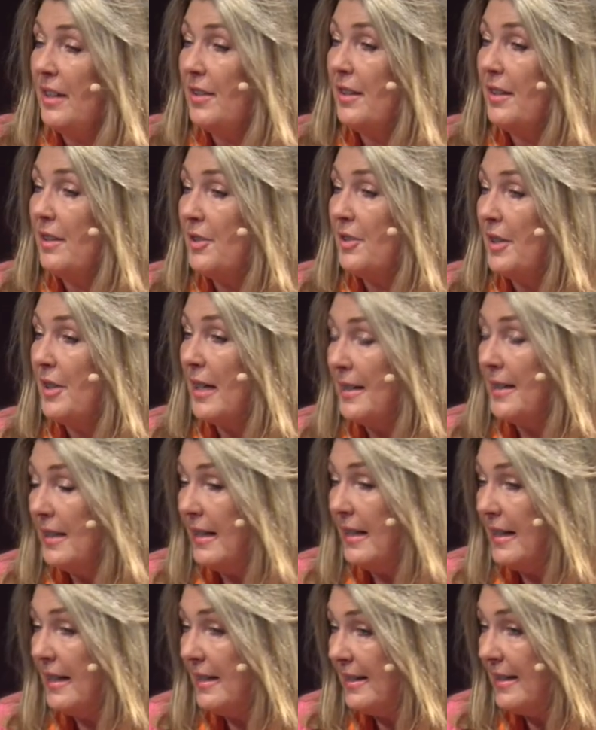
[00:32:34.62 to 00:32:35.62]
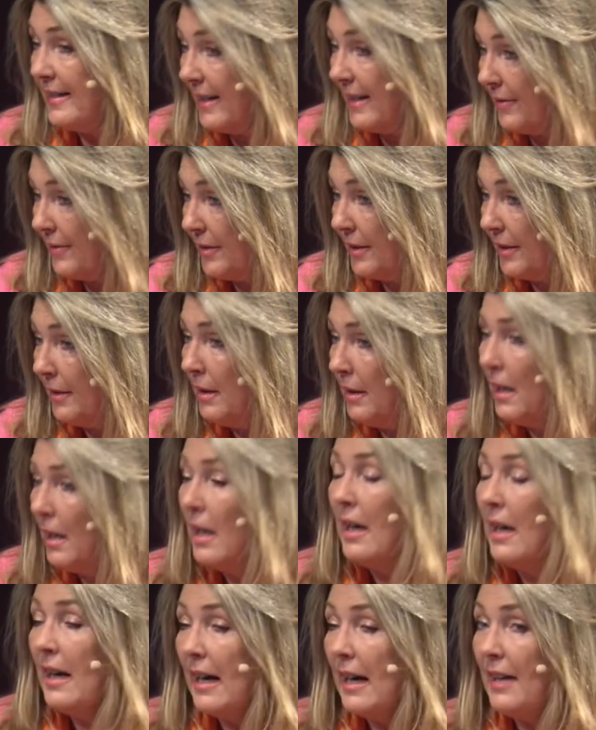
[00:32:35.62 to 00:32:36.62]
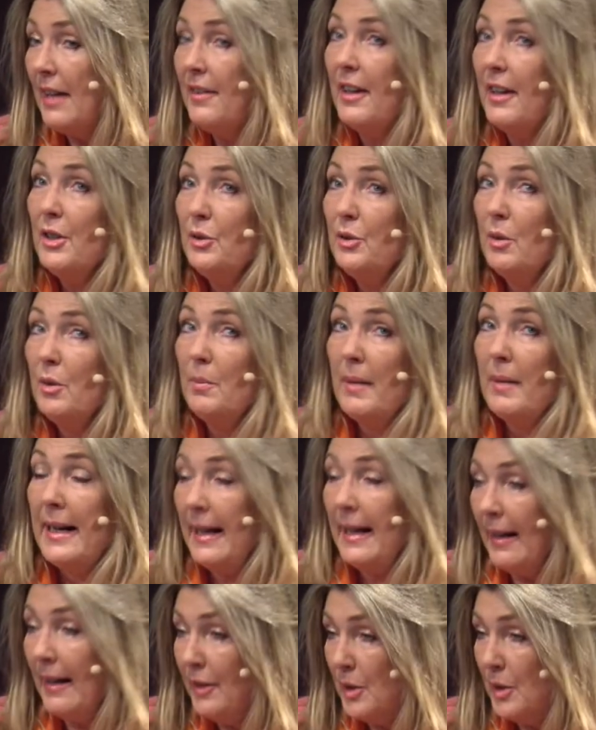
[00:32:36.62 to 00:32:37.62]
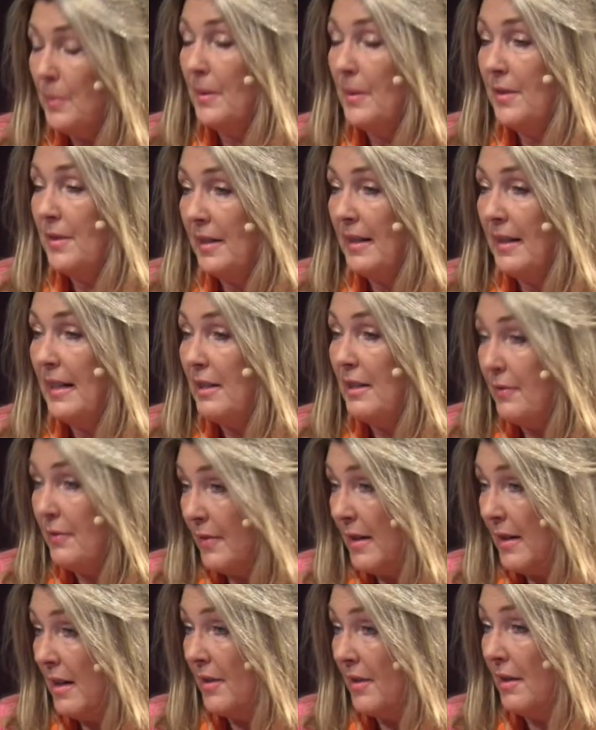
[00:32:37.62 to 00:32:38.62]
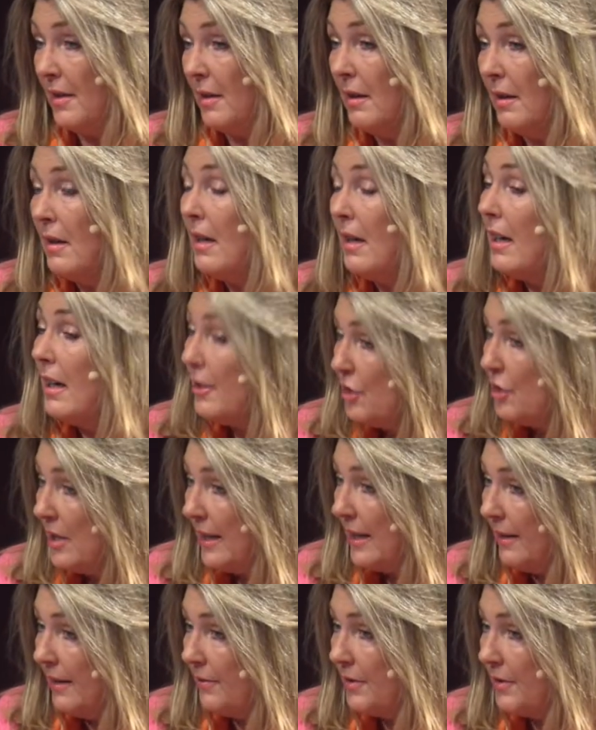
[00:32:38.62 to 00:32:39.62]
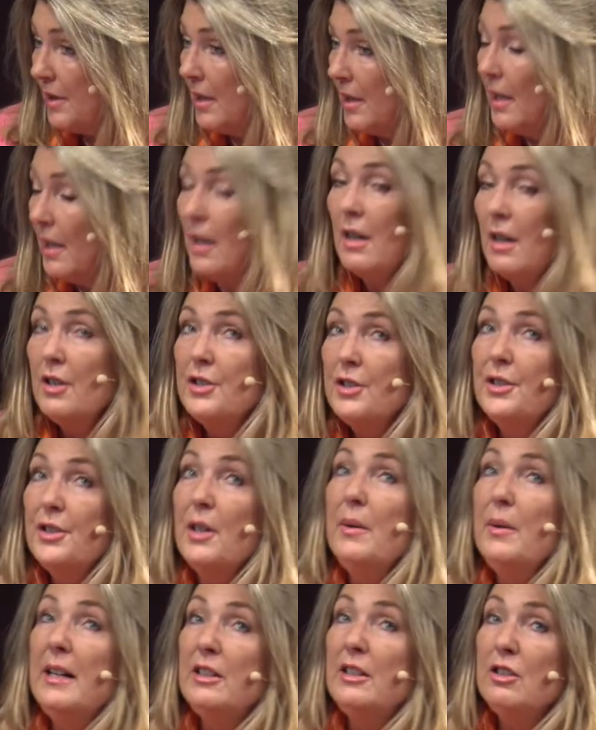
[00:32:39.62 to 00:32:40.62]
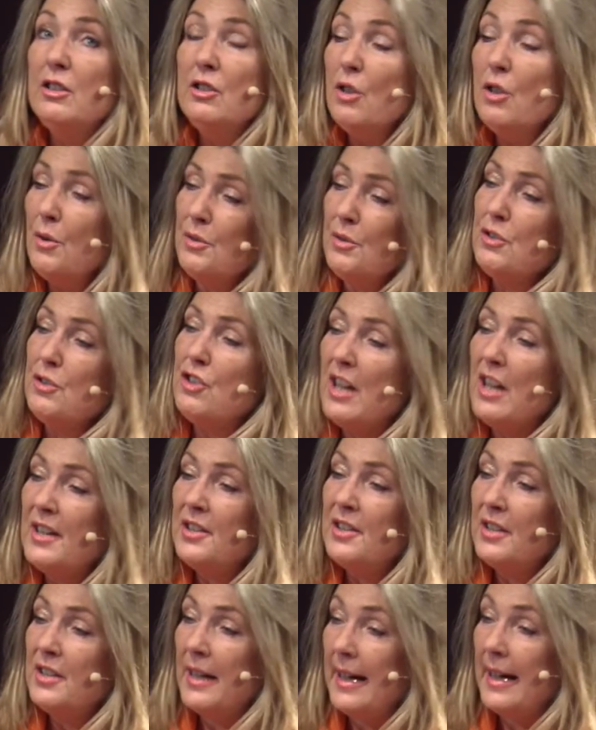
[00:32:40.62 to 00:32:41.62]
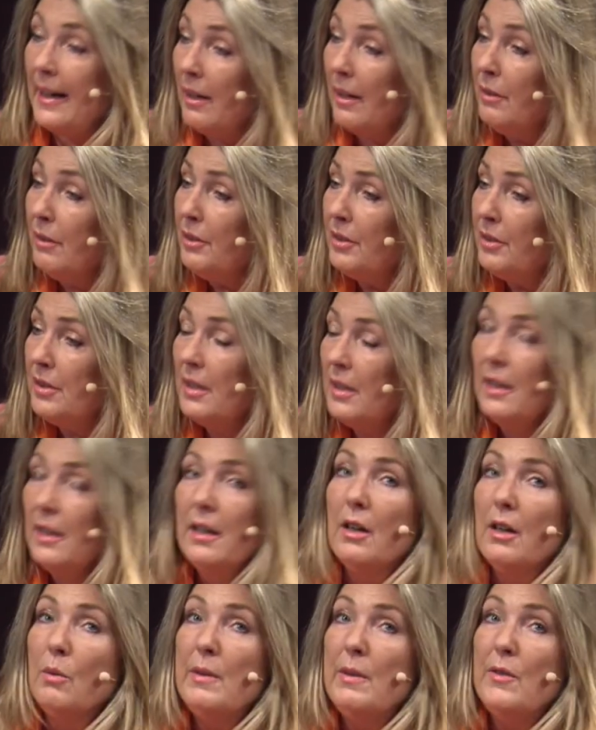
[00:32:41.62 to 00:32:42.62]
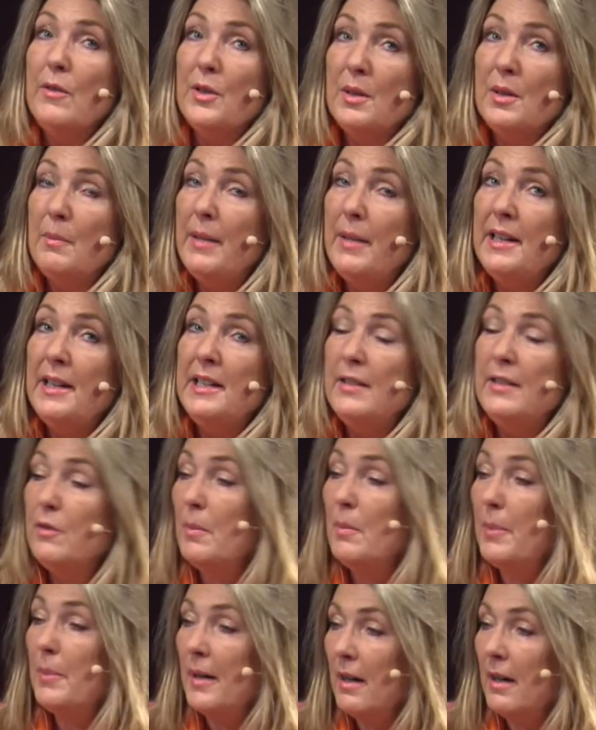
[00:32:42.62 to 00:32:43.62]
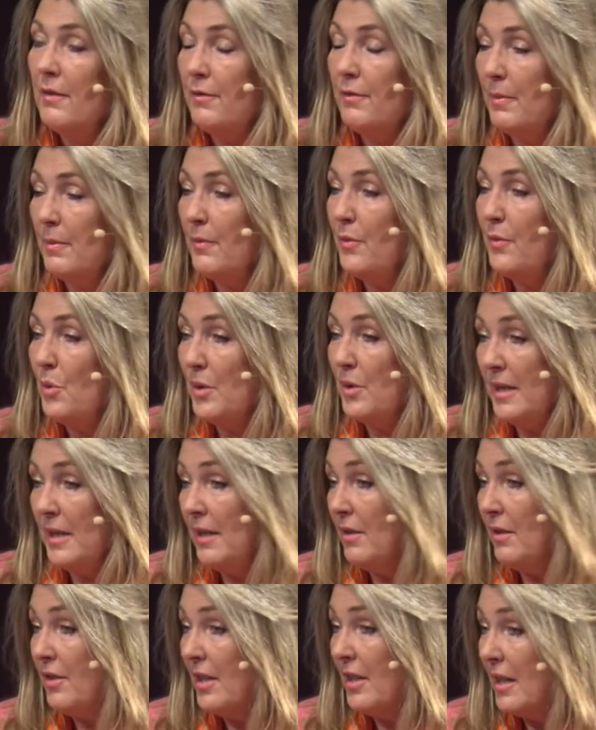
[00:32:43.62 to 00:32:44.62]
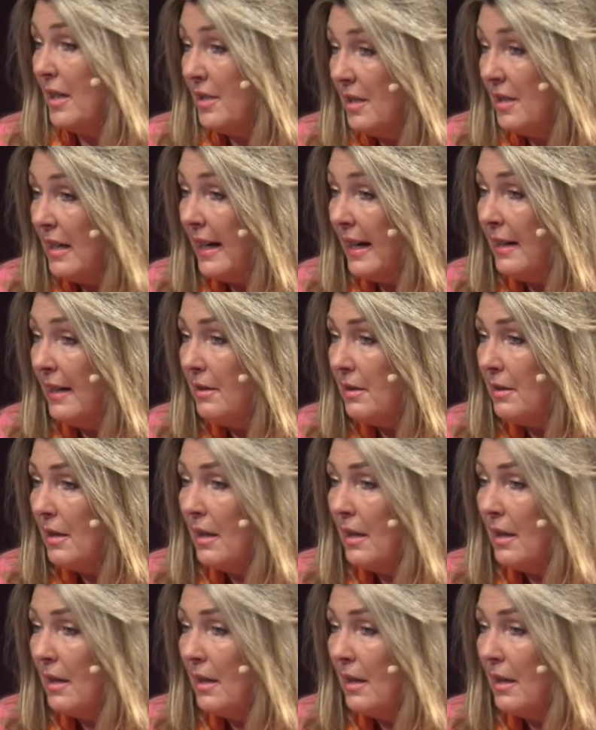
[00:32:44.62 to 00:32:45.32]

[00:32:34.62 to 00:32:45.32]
Earl died in 87, and that's what my husband and his father achieved. So it's not just the house. We've got a medieval barn from 1438.